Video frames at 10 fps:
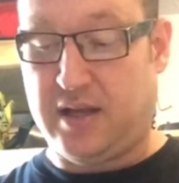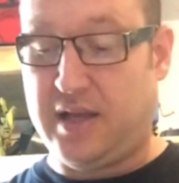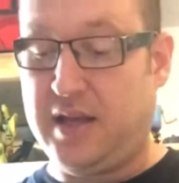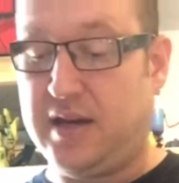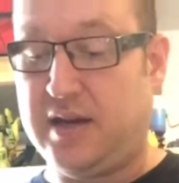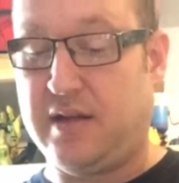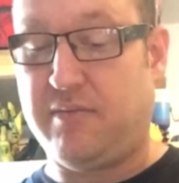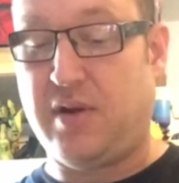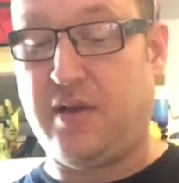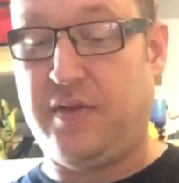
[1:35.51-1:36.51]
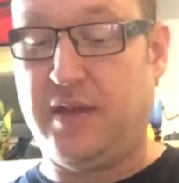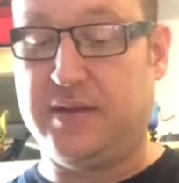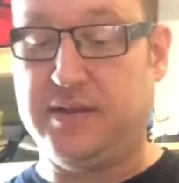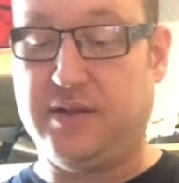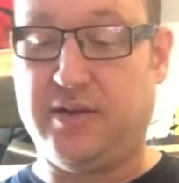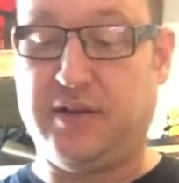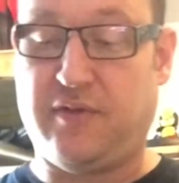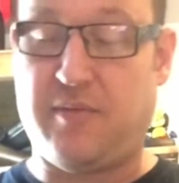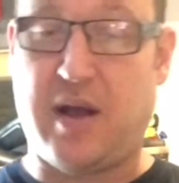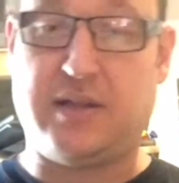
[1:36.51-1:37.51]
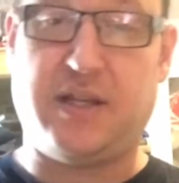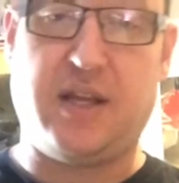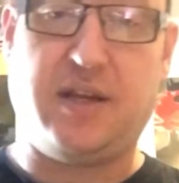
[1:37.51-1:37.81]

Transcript: He ended up on this series for about 10